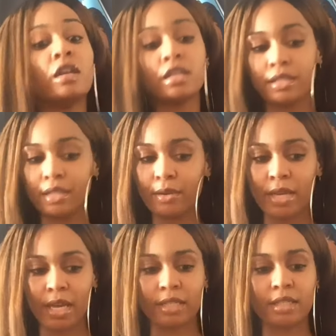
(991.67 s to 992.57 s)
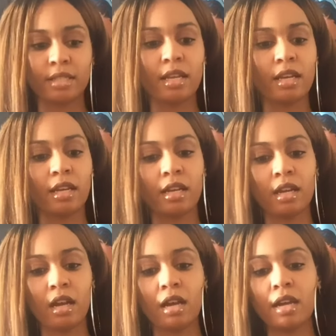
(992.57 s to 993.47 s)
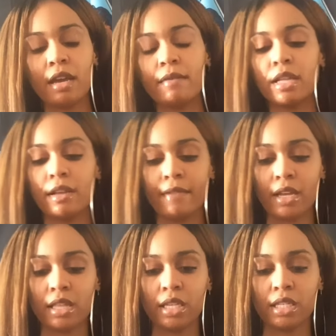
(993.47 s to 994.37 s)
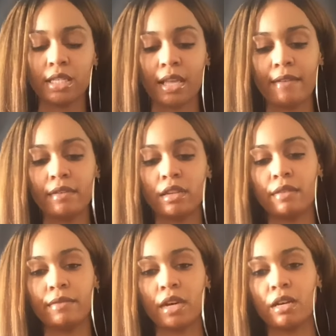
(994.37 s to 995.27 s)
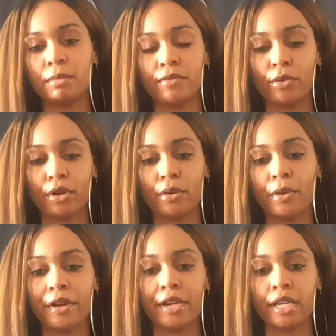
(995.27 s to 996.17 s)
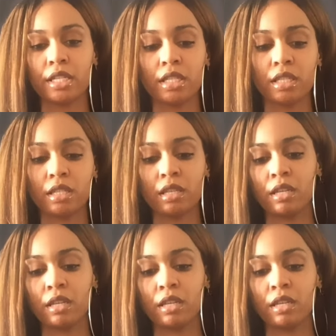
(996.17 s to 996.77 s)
So yes. Can we clarify this seven of cups for Aquarius?